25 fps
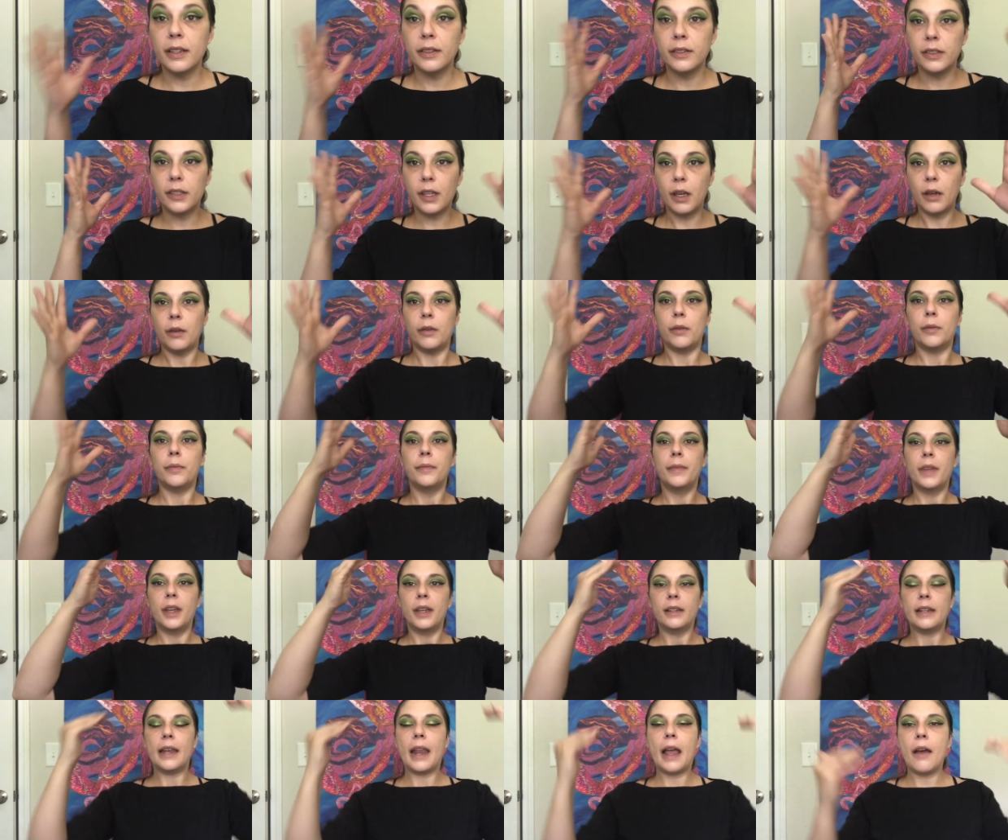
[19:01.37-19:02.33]
so
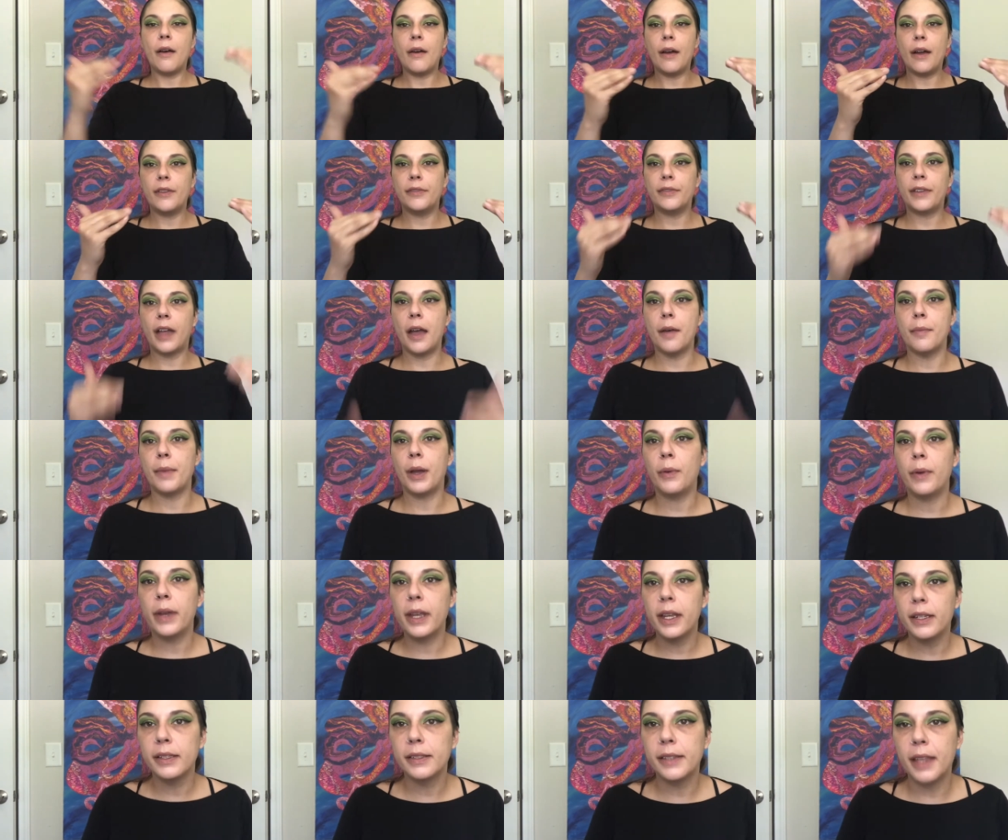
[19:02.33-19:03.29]
now I've got my
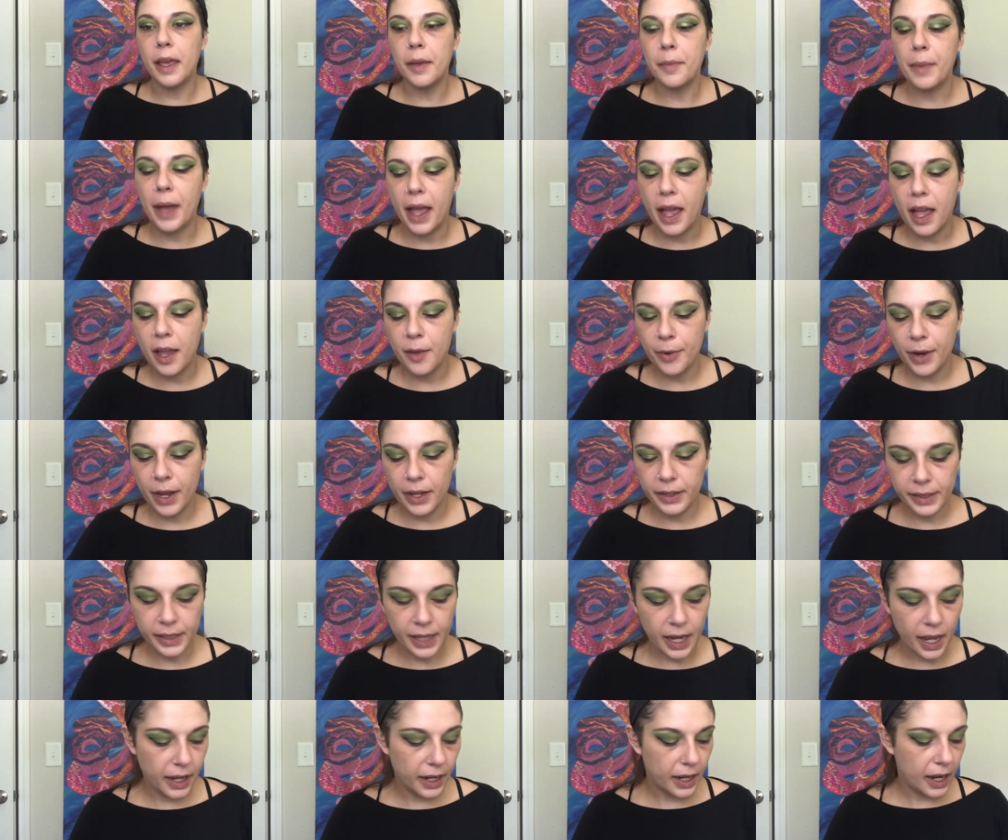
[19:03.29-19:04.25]
wings and my eyebrows
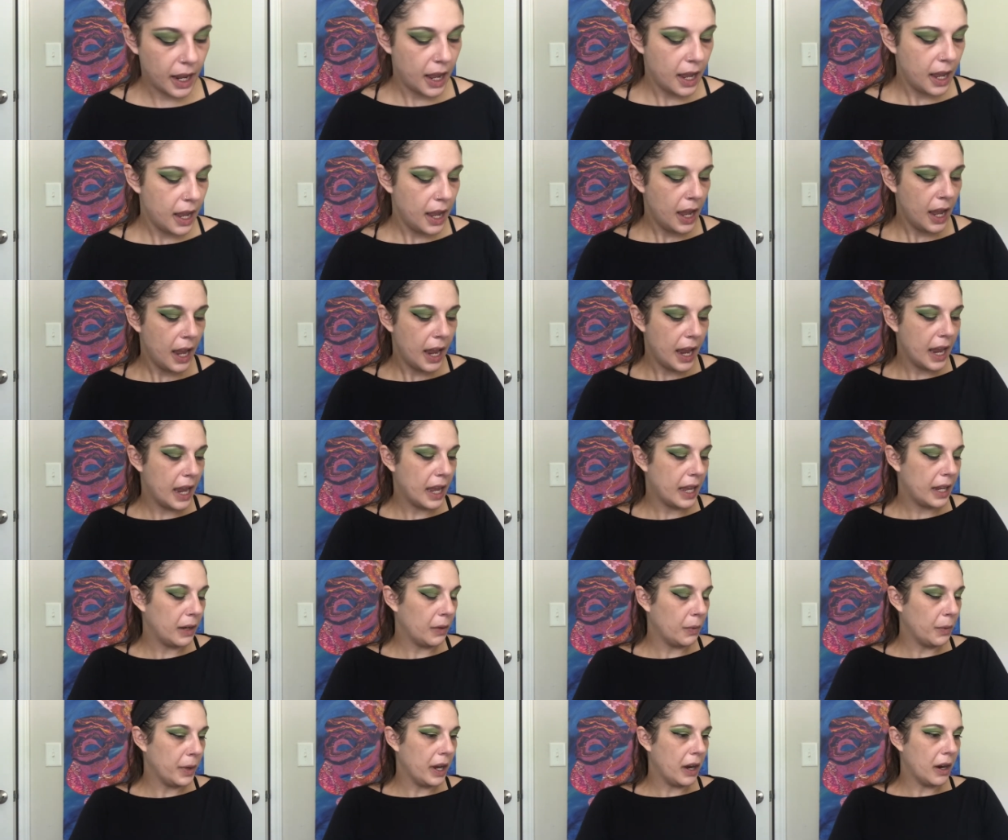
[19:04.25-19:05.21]
done, and
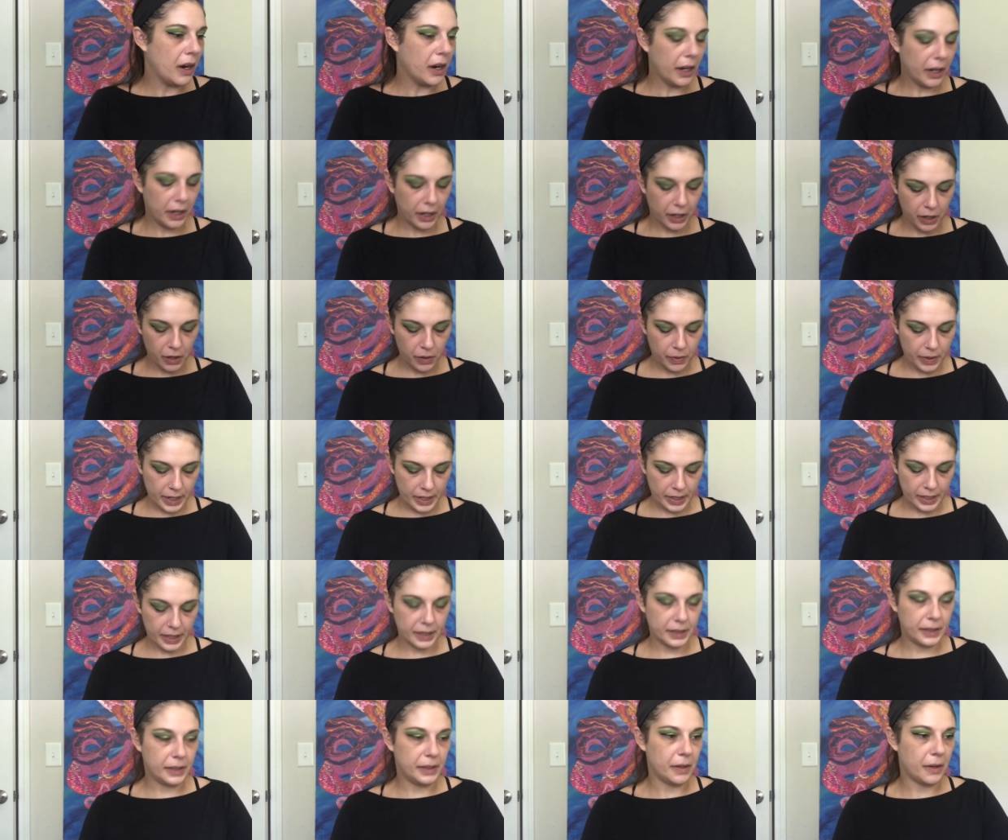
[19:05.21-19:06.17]
we are going to go in
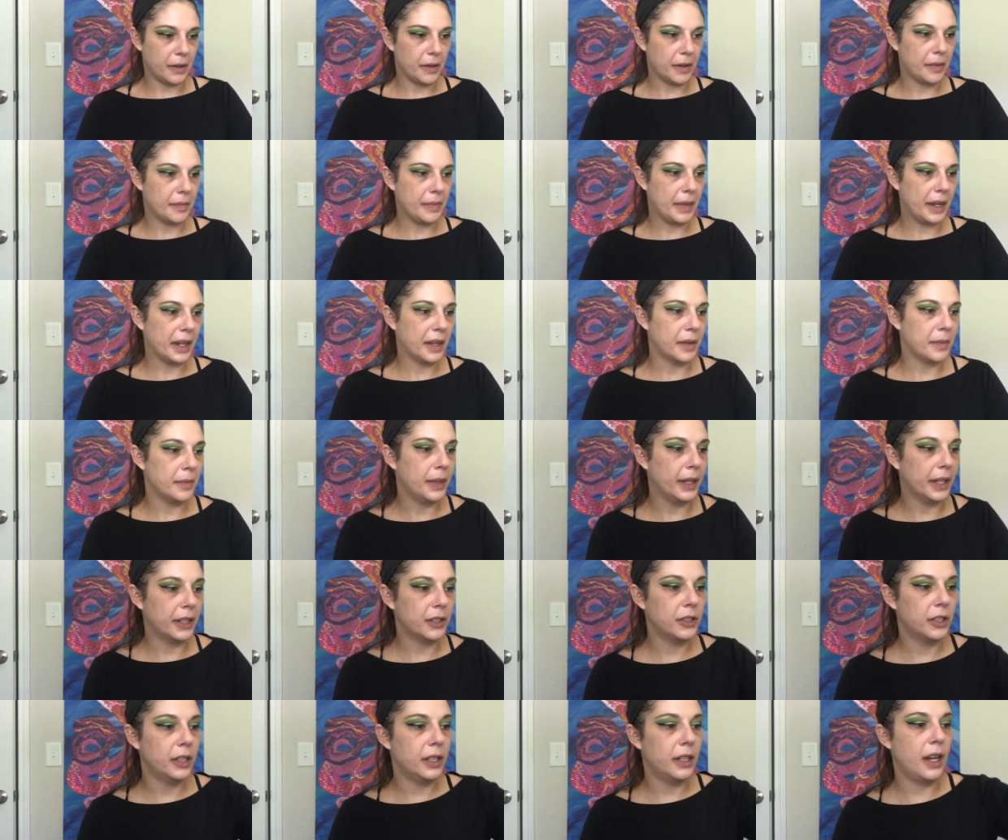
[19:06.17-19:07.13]
and start on my
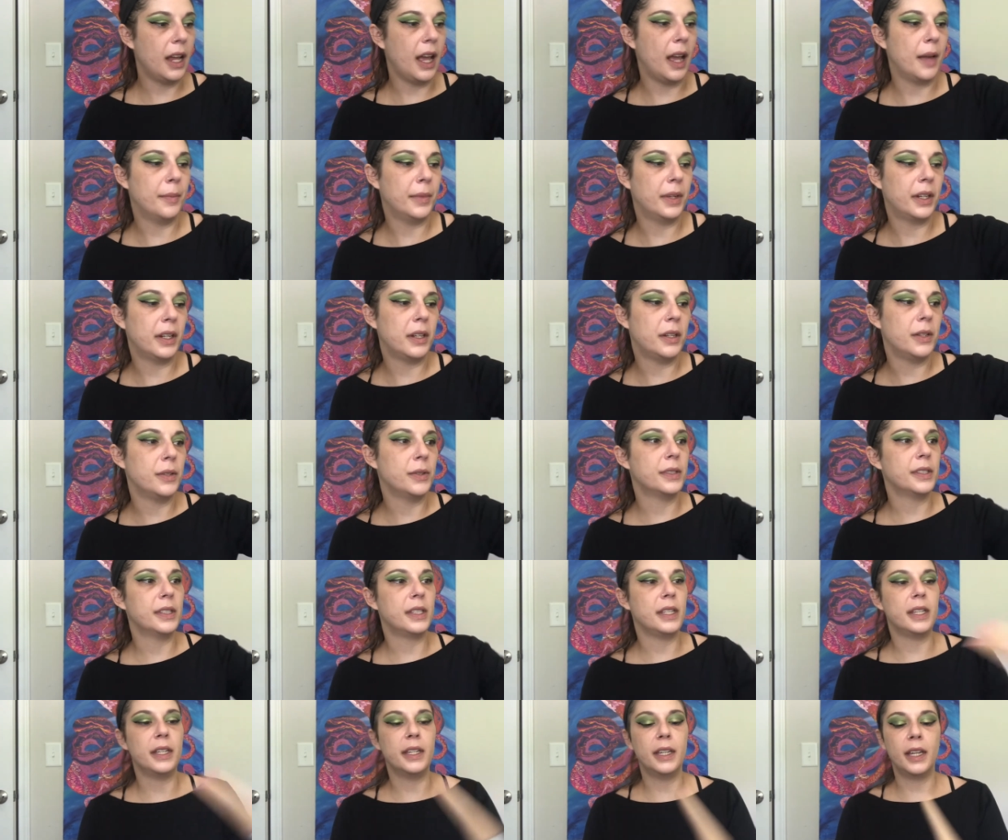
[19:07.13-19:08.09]
complexion. I'm going to use
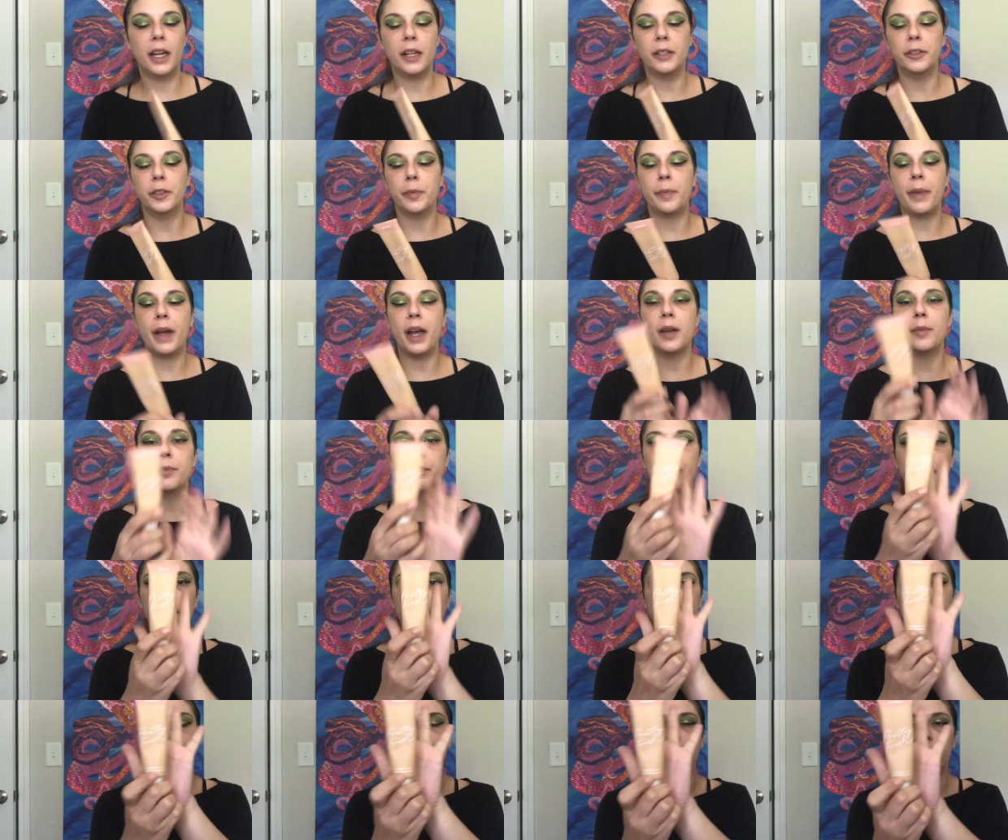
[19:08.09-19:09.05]
the ColourPop
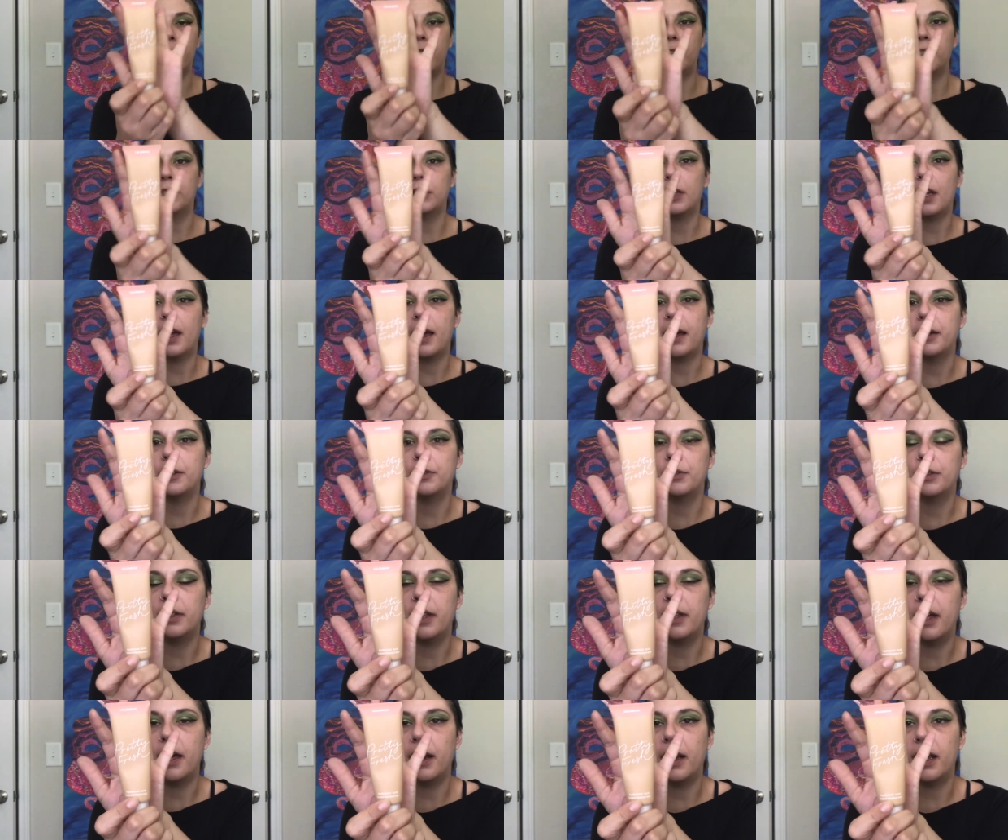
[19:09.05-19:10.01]
Pretty Fresh
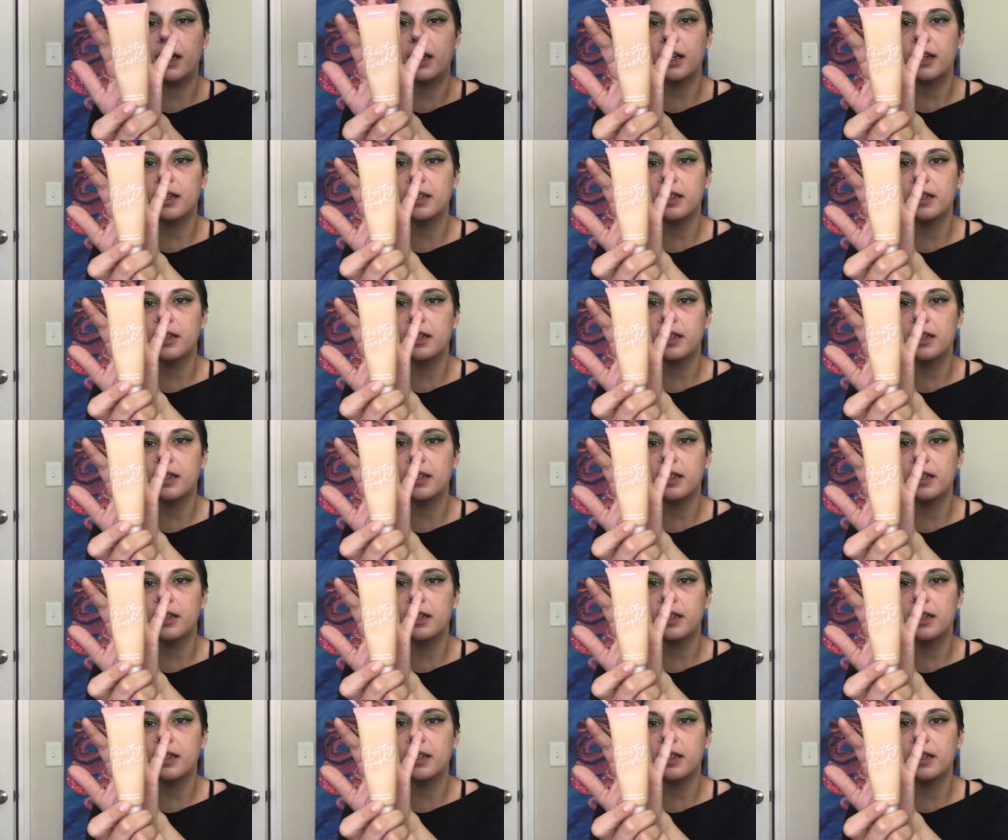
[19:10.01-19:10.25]
Hyaluronic